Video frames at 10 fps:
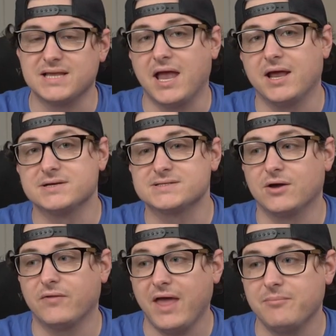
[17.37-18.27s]
and so
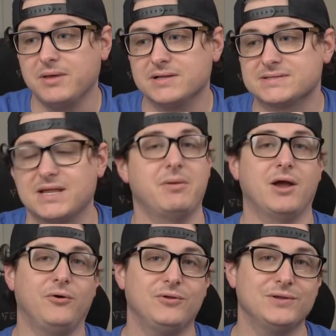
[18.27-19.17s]
that means that my
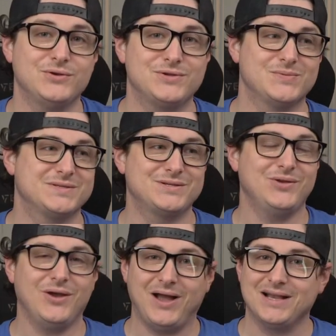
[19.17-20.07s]
whole YouTube
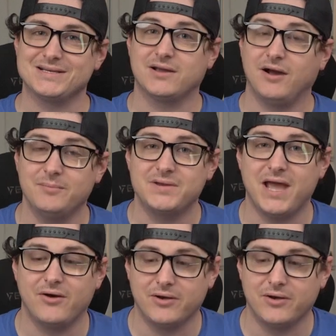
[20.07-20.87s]
studio had to come down